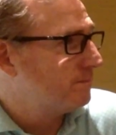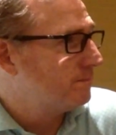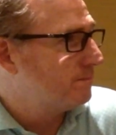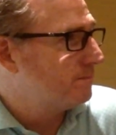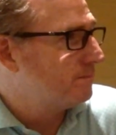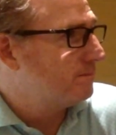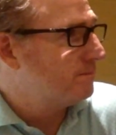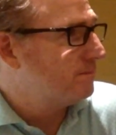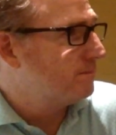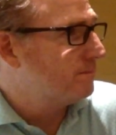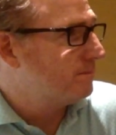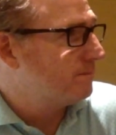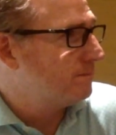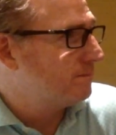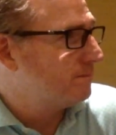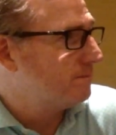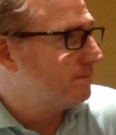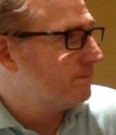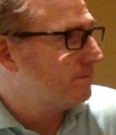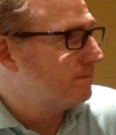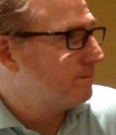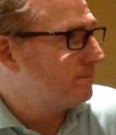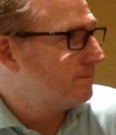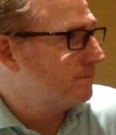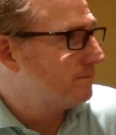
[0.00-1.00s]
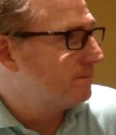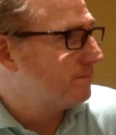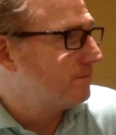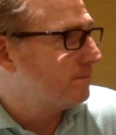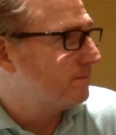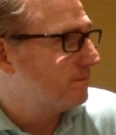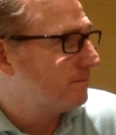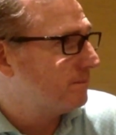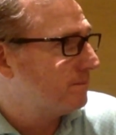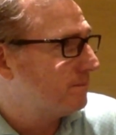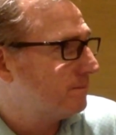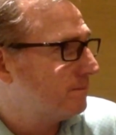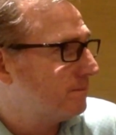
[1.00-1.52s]

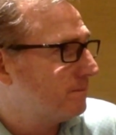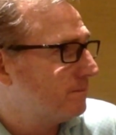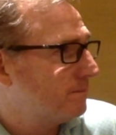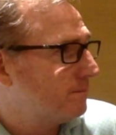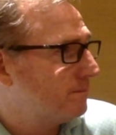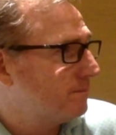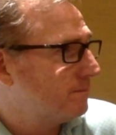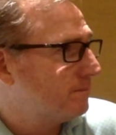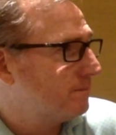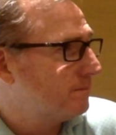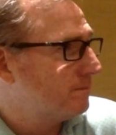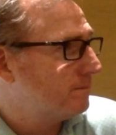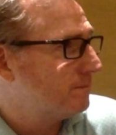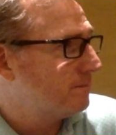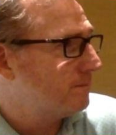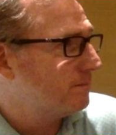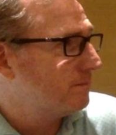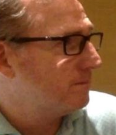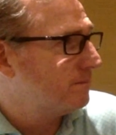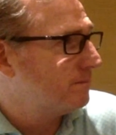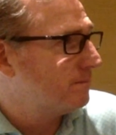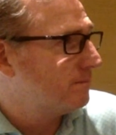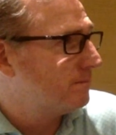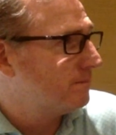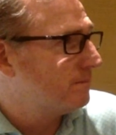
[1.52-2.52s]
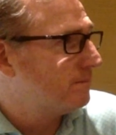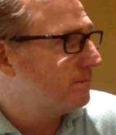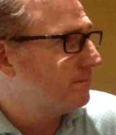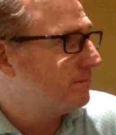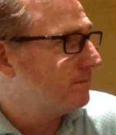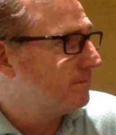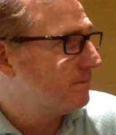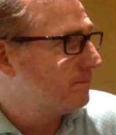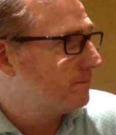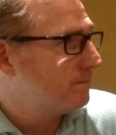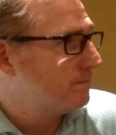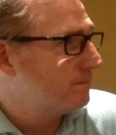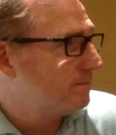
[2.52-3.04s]

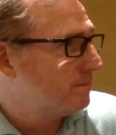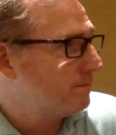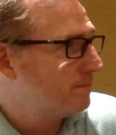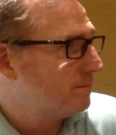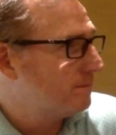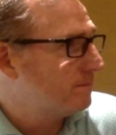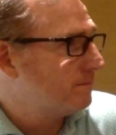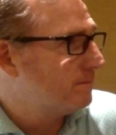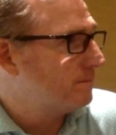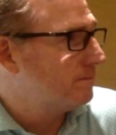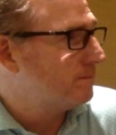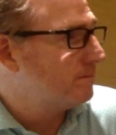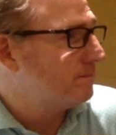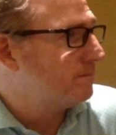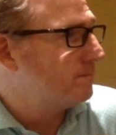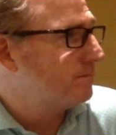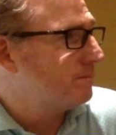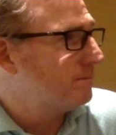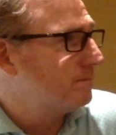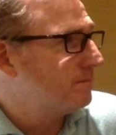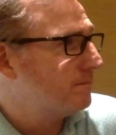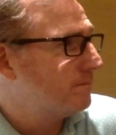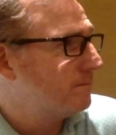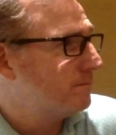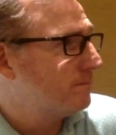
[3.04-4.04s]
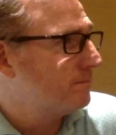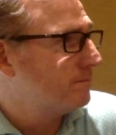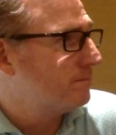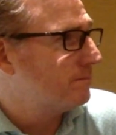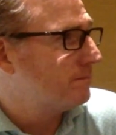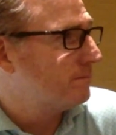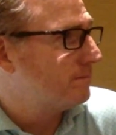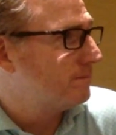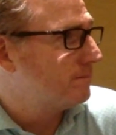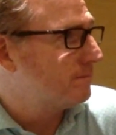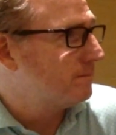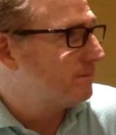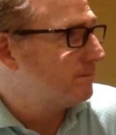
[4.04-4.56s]

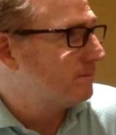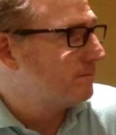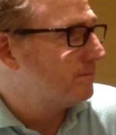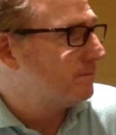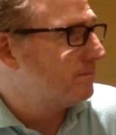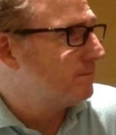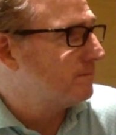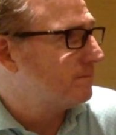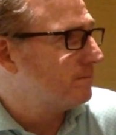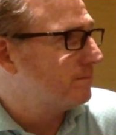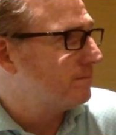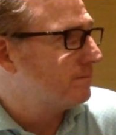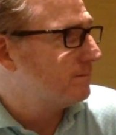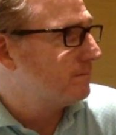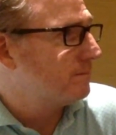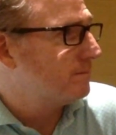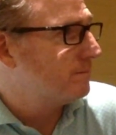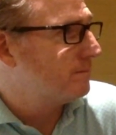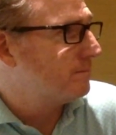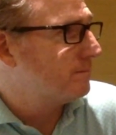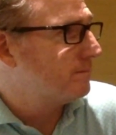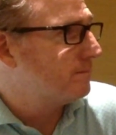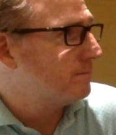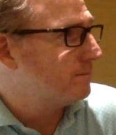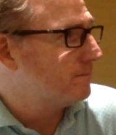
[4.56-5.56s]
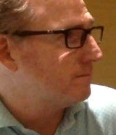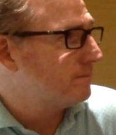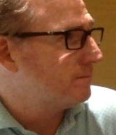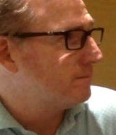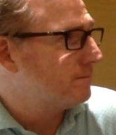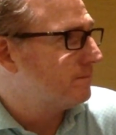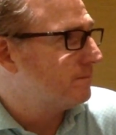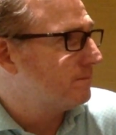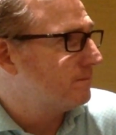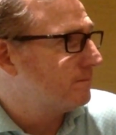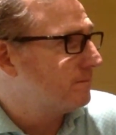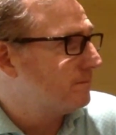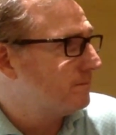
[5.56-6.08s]

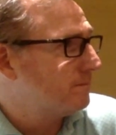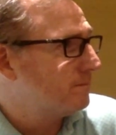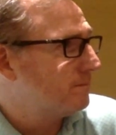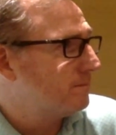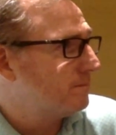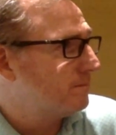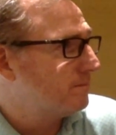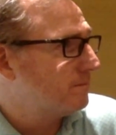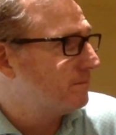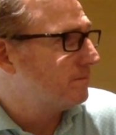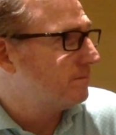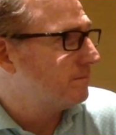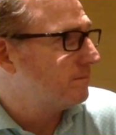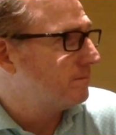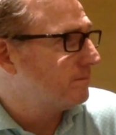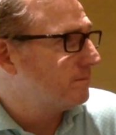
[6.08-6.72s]
This person isn't speaking.